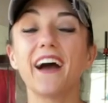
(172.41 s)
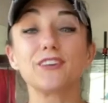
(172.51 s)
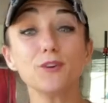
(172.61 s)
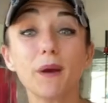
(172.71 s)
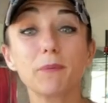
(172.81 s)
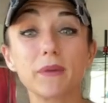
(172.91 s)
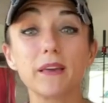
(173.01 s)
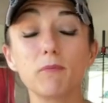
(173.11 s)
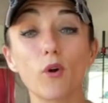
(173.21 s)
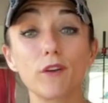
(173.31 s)
You might
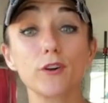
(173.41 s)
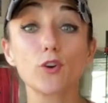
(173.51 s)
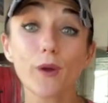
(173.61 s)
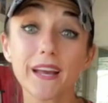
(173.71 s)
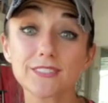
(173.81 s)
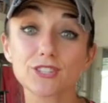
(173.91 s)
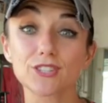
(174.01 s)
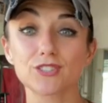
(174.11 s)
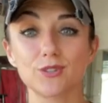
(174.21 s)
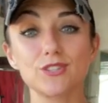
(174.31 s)
be more of a
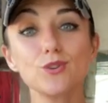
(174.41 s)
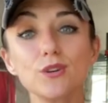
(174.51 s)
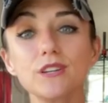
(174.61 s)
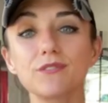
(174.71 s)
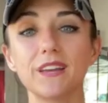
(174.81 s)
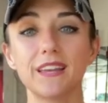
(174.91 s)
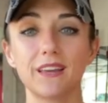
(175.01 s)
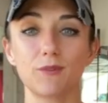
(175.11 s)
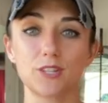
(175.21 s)
grazer, so intuitive eating,